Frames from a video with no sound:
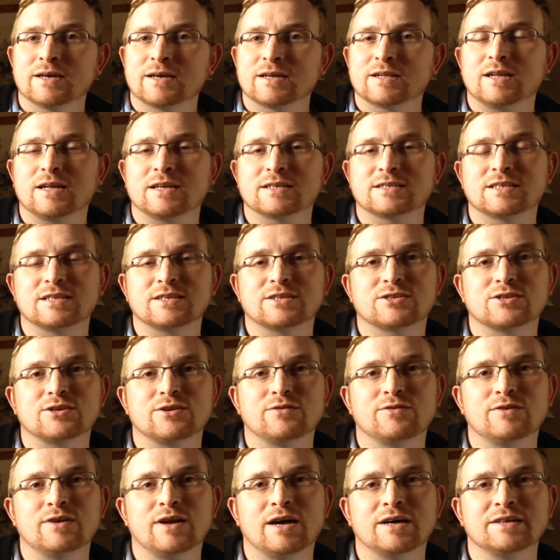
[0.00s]
classics
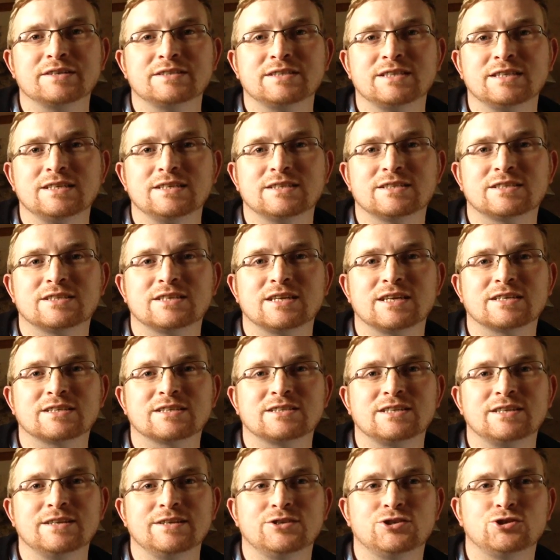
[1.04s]
of
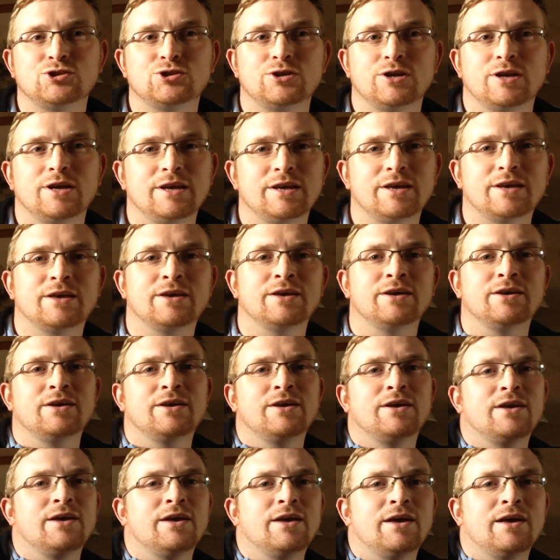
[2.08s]
1960s chic.
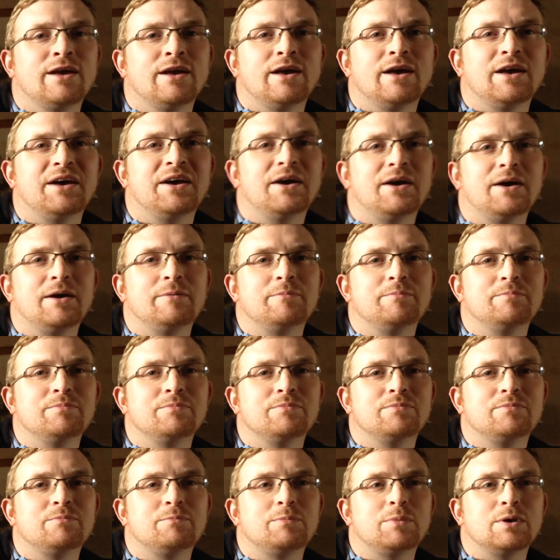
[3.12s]

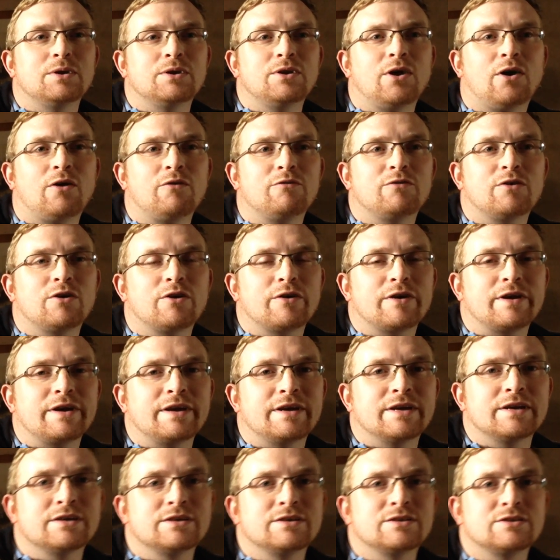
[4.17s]
But not
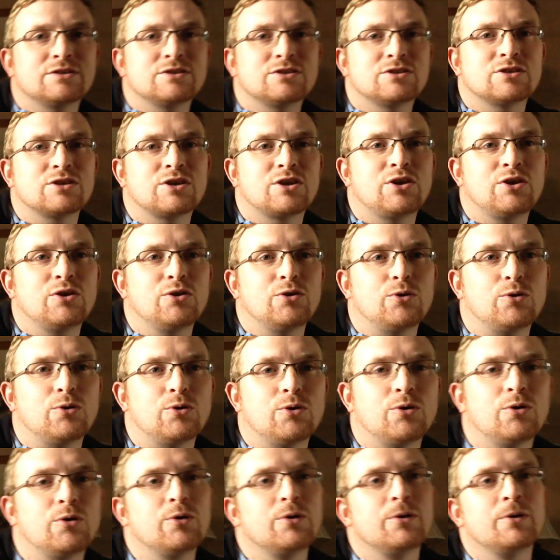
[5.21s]
very
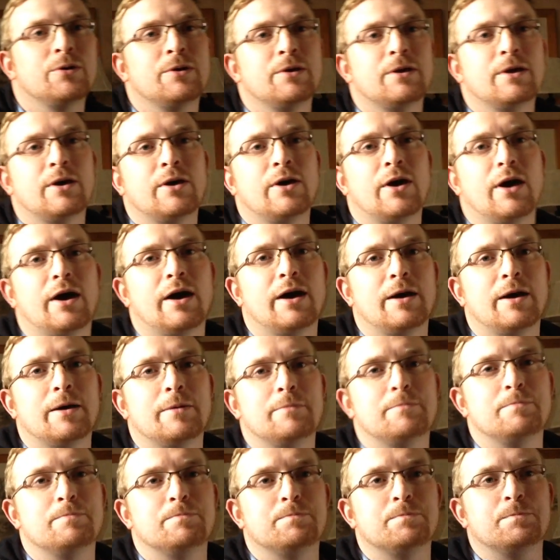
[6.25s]
secure.
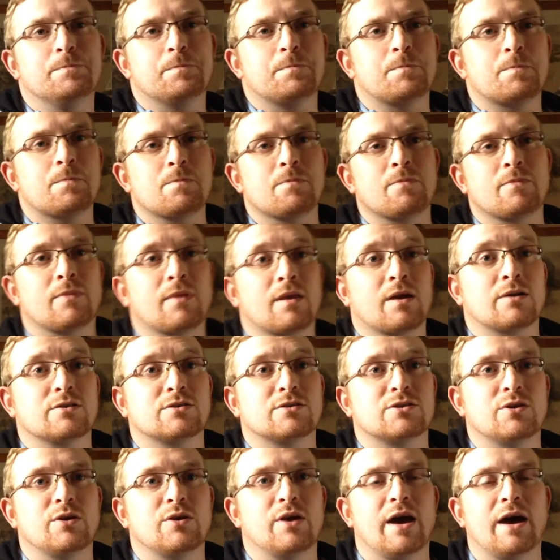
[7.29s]

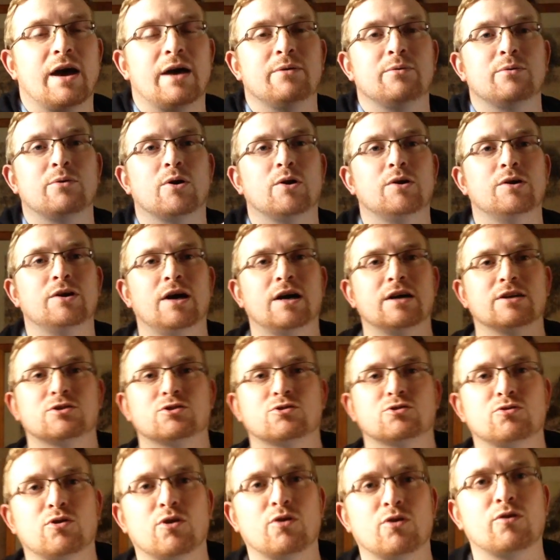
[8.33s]
So yeah, I've got a nice
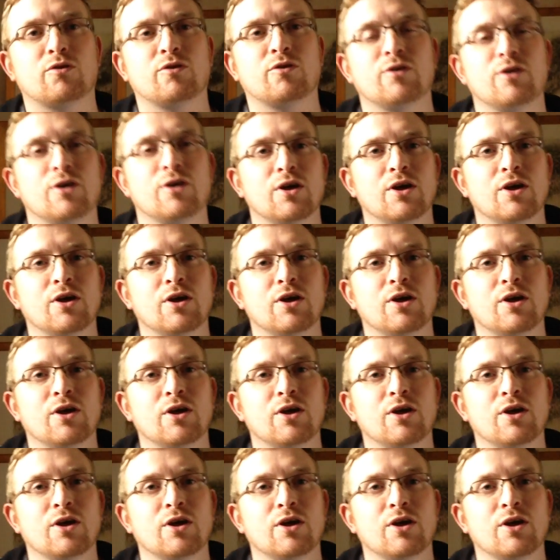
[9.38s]
strong